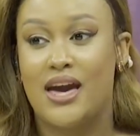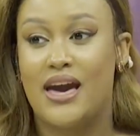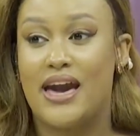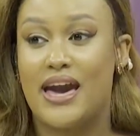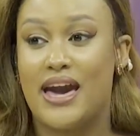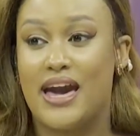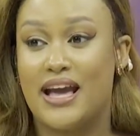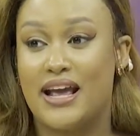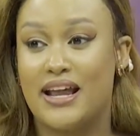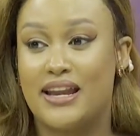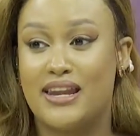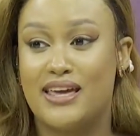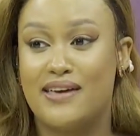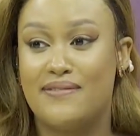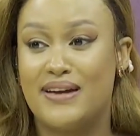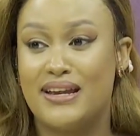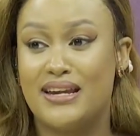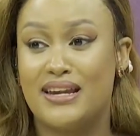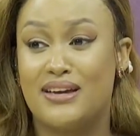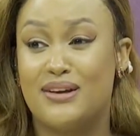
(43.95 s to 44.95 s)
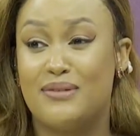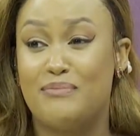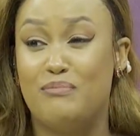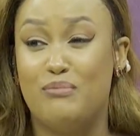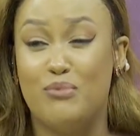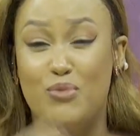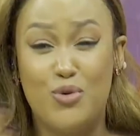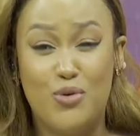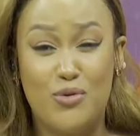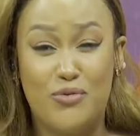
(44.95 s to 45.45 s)
And even
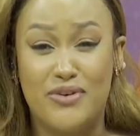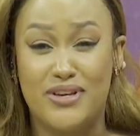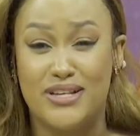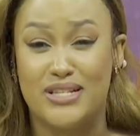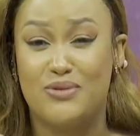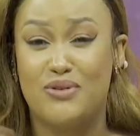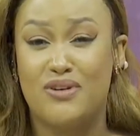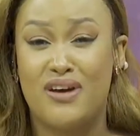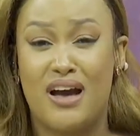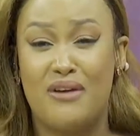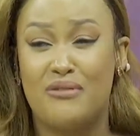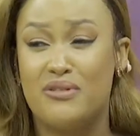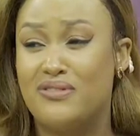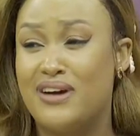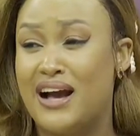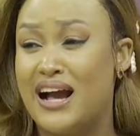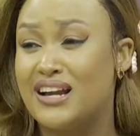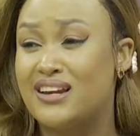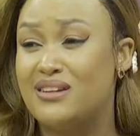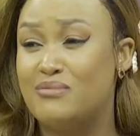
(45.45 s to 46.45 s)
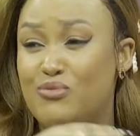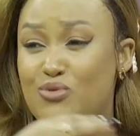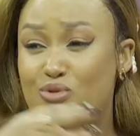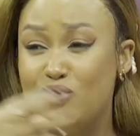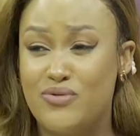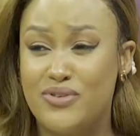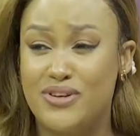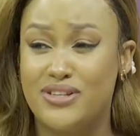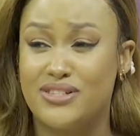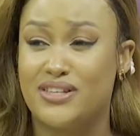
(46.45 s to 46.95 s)
movies, we've had
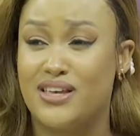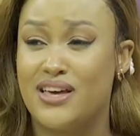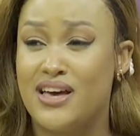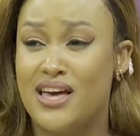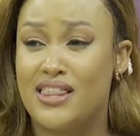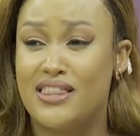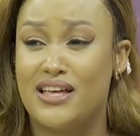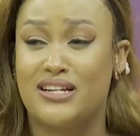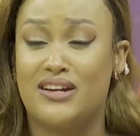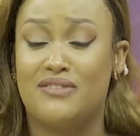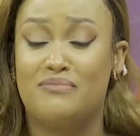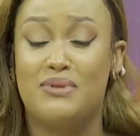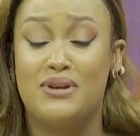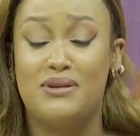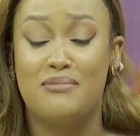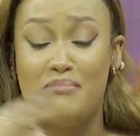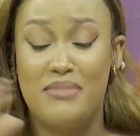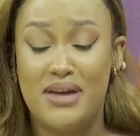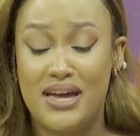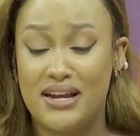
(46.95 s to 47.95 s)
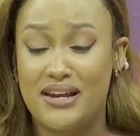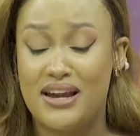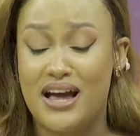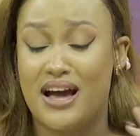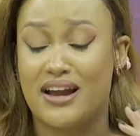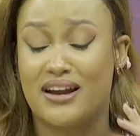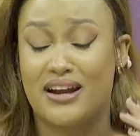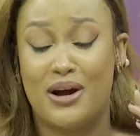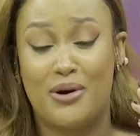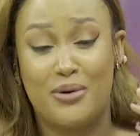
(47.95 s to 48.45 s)
movies that have been made
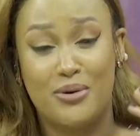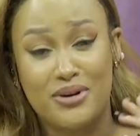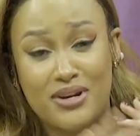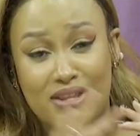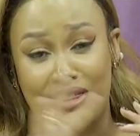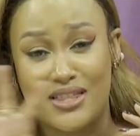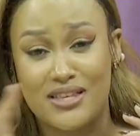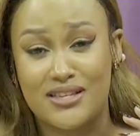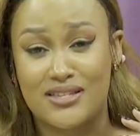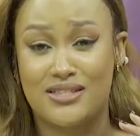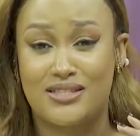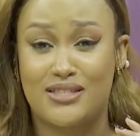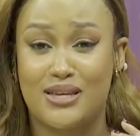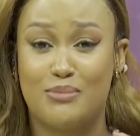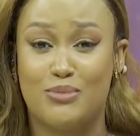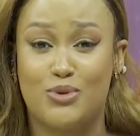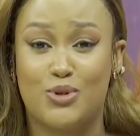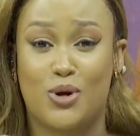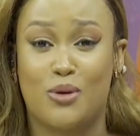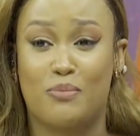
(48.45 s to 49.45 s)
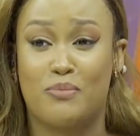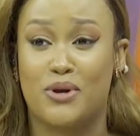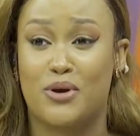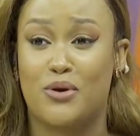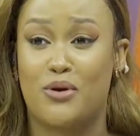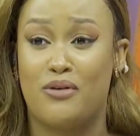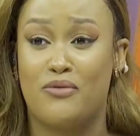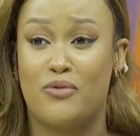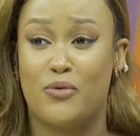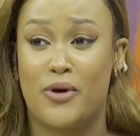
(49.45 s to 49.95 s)
around this same topic
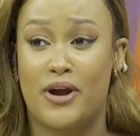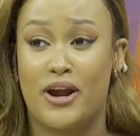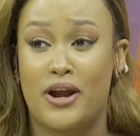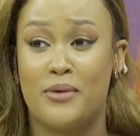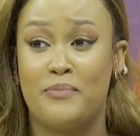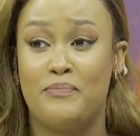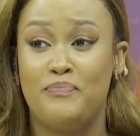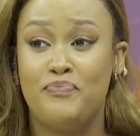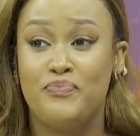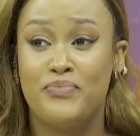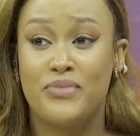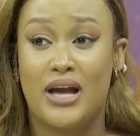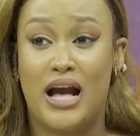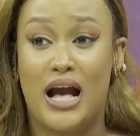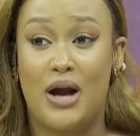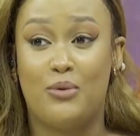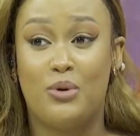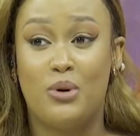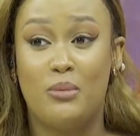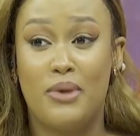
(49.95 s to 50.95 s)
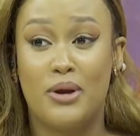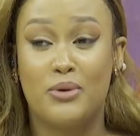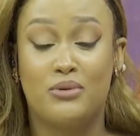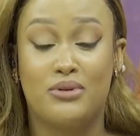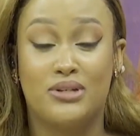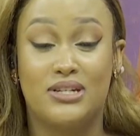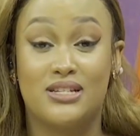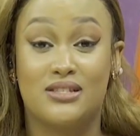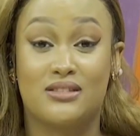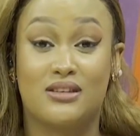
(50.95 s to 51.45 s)
of where a woman
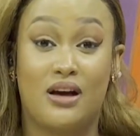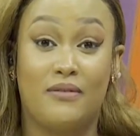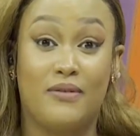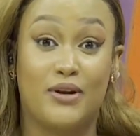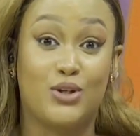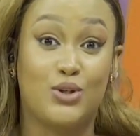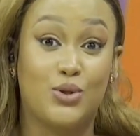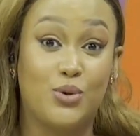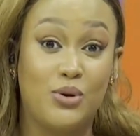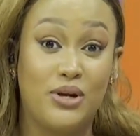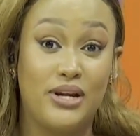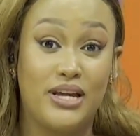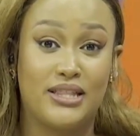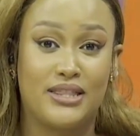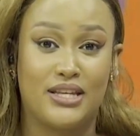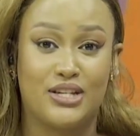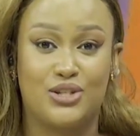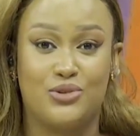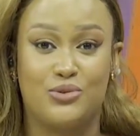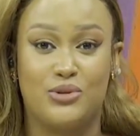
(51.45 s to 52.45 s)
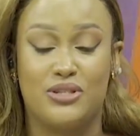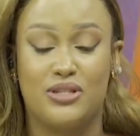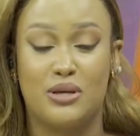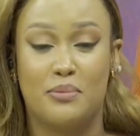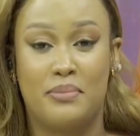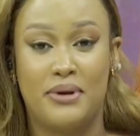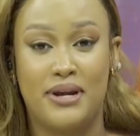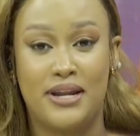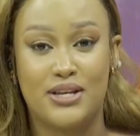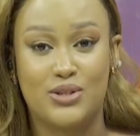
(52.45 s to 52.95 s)
will discover too late that she was the
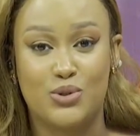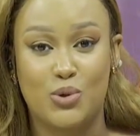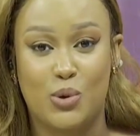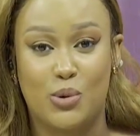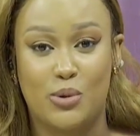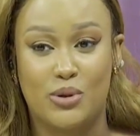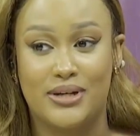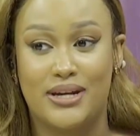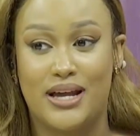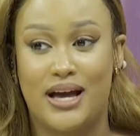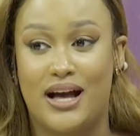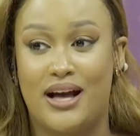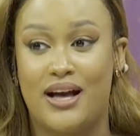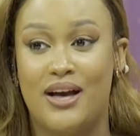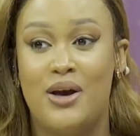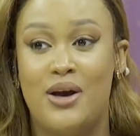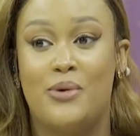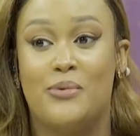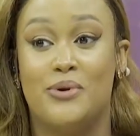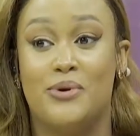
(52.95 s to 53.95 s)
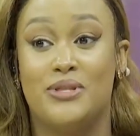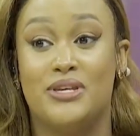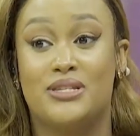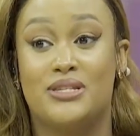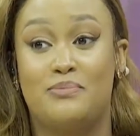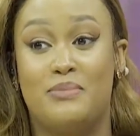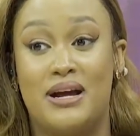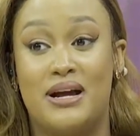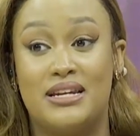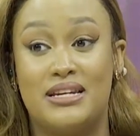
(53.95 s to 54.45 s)
placeholder when
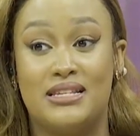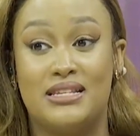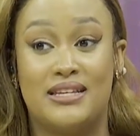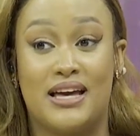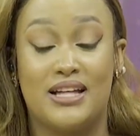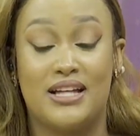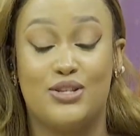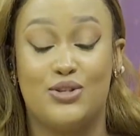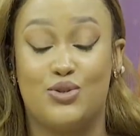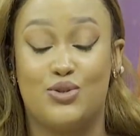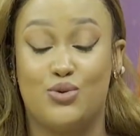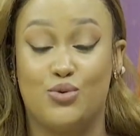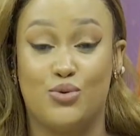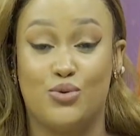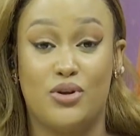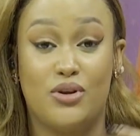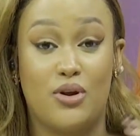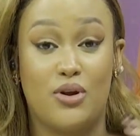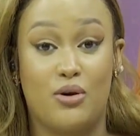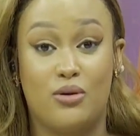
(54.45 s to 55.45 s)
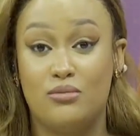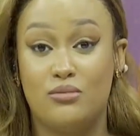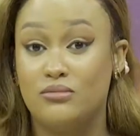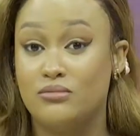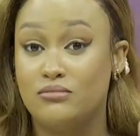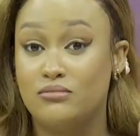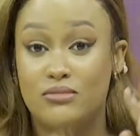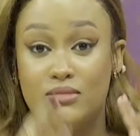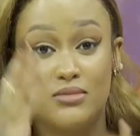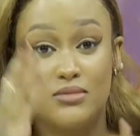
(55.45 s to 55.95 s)
this man decides to, you know,
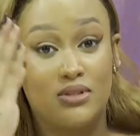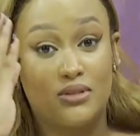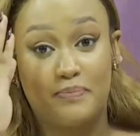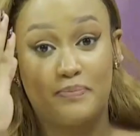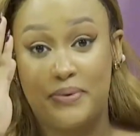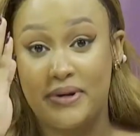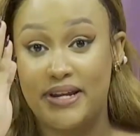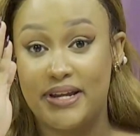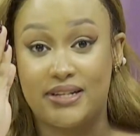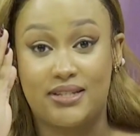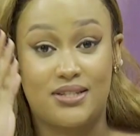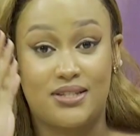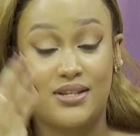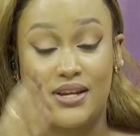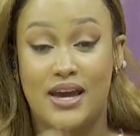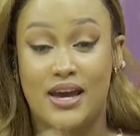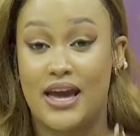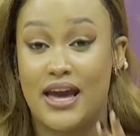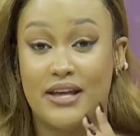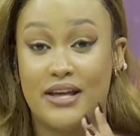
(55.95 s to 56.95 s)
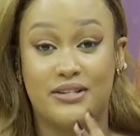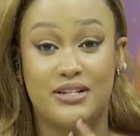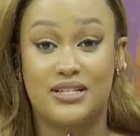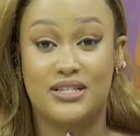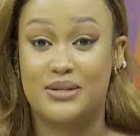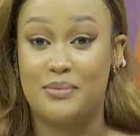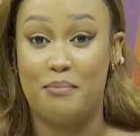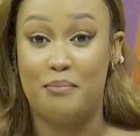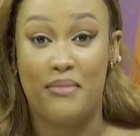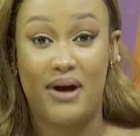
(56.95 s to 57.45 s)
split and
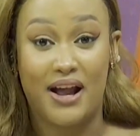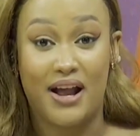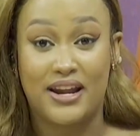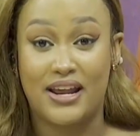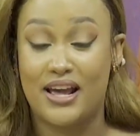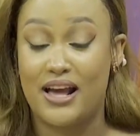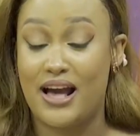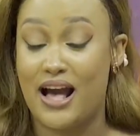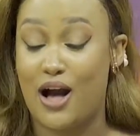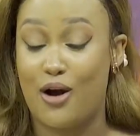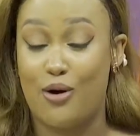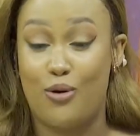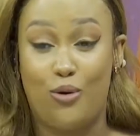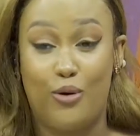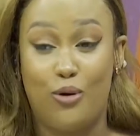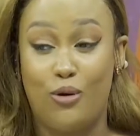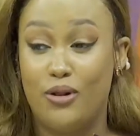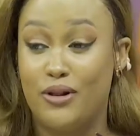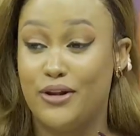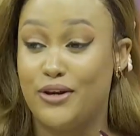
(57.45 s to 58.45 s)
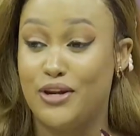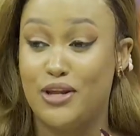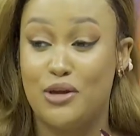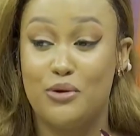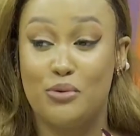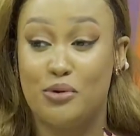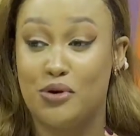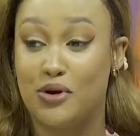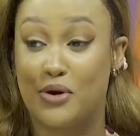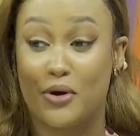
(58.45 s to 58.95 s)
just marry a whole
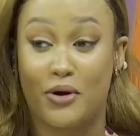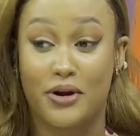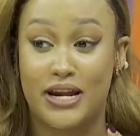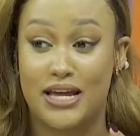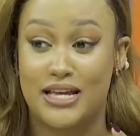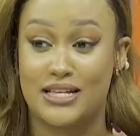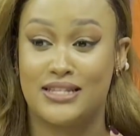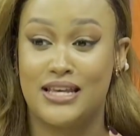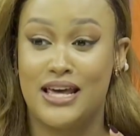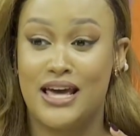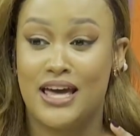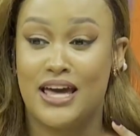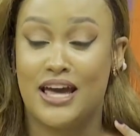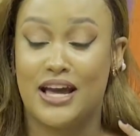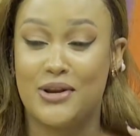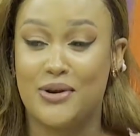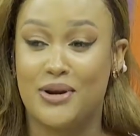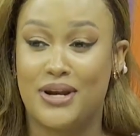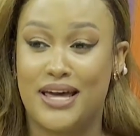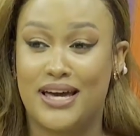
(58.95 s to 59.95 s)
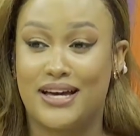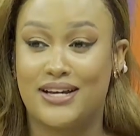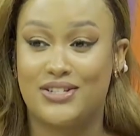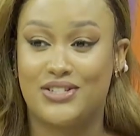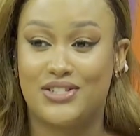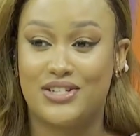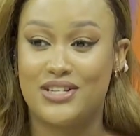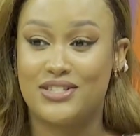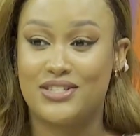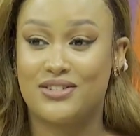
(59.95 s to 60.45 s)
new goddess. And you're
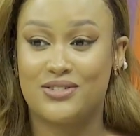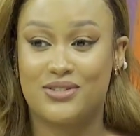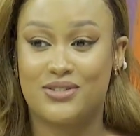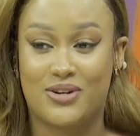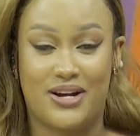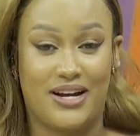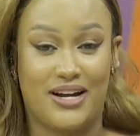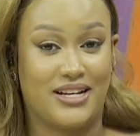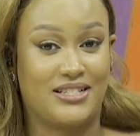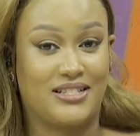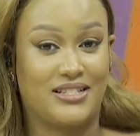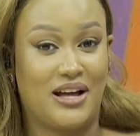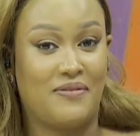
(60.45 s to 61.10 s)
like, Jesus Christ,